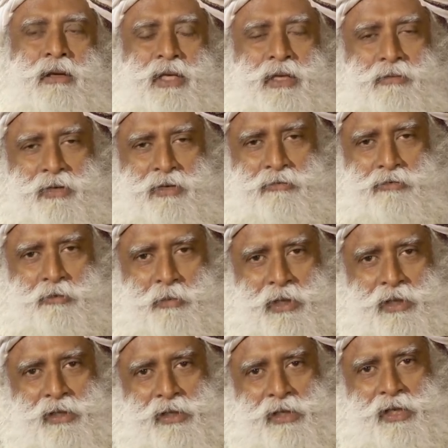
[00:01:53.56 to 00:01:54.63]
Even if you
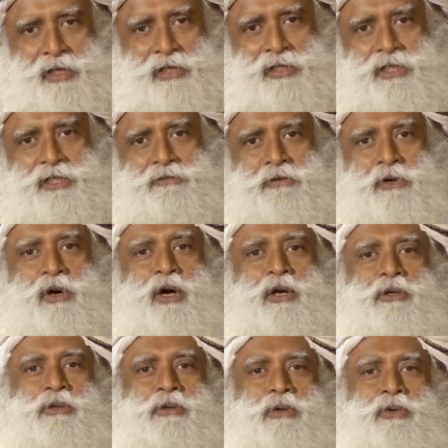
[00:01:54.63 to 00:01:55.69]
make the corrections, for all
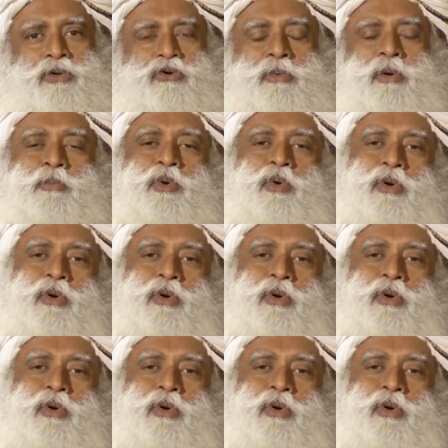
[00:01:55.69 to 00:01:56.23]
you know, you may be